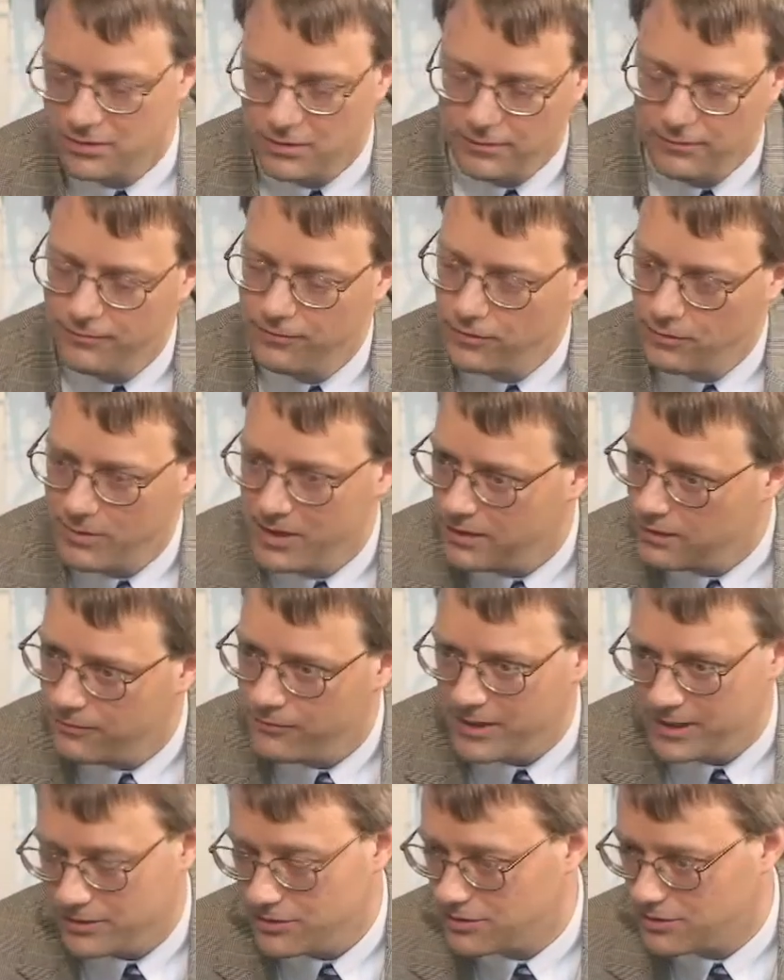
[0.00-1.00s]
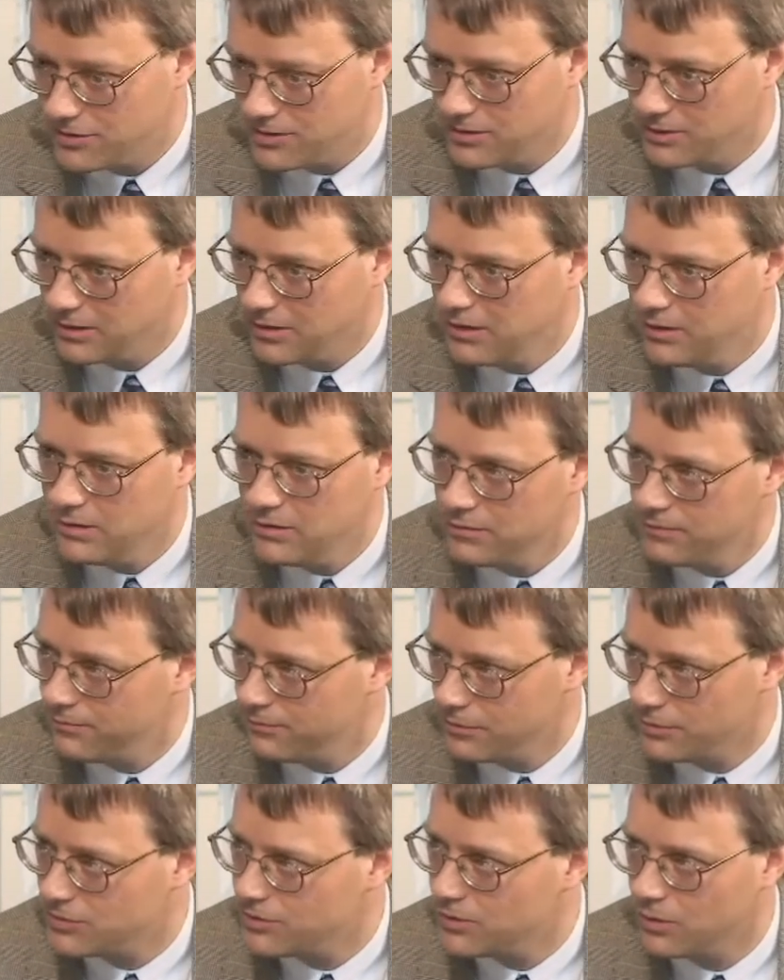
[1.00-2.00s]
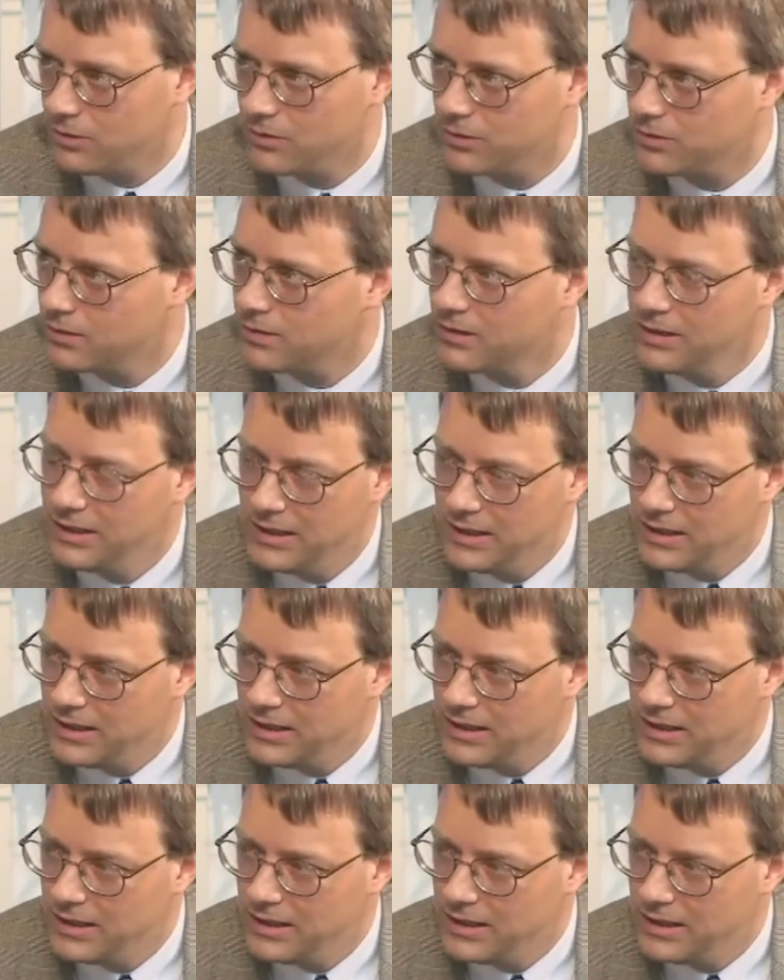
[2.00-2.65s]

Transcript: There are a few manufacturers still here for solar,